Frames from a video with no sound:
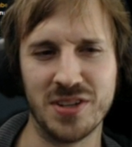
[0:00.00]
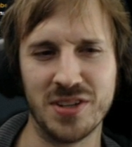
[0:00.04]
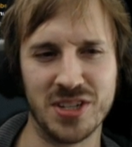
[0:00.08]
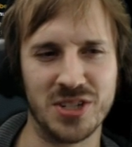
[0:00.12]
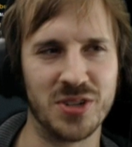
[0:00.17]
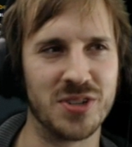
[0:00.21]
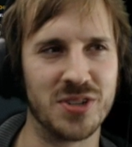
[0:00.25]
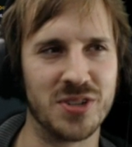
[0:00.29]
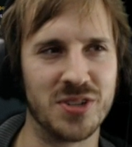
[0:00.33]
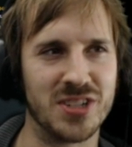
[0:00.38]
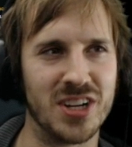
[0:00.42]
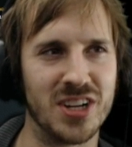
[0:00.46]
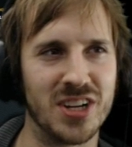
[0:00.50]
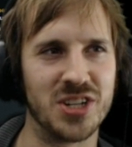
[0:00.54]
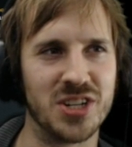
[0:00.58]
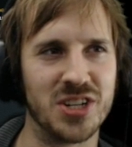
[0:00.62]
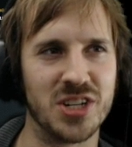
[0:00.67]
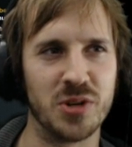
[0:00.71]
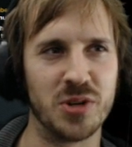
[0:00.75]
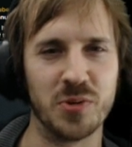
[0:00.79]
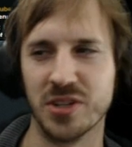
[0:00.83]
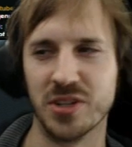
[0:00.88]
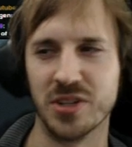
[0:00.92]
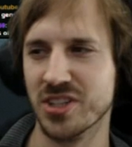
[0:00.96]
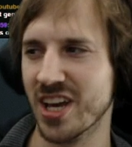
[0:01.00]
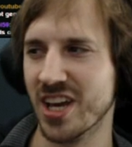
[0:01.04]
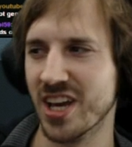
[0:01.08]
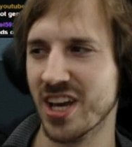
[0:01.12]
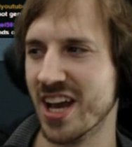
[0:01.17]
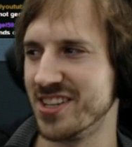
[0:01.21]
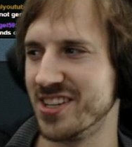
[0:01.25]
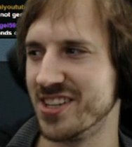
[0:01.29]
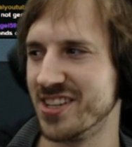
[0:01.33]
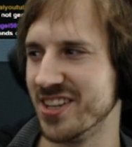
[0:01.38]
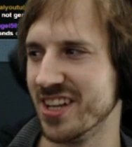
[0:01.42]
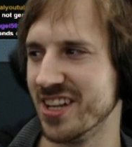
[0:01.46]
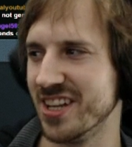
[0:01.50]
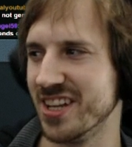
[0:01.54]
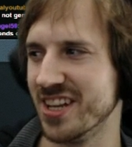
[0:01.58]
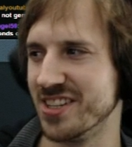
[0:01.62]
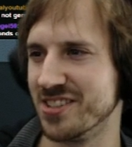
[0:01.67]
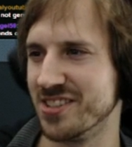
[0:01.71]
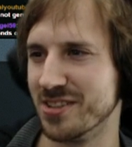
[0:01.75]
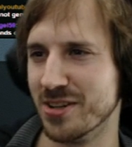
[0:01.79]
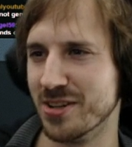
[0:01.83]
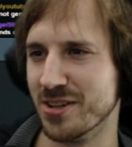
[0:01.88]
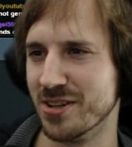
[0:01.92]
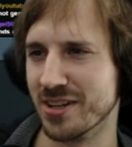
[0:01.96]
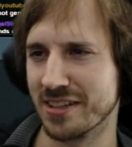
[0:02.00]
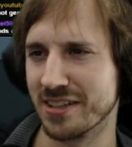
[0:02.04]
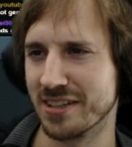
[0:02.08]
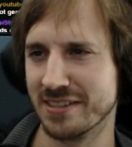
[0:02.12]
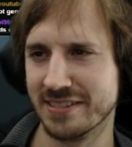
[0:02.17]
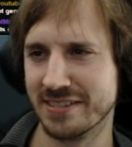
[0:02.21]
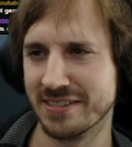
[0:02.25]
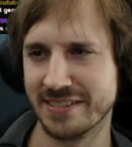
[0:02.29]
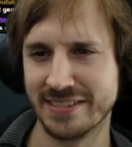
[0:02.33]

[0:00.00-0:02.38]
Windows not genuine. Yes, it is. Look.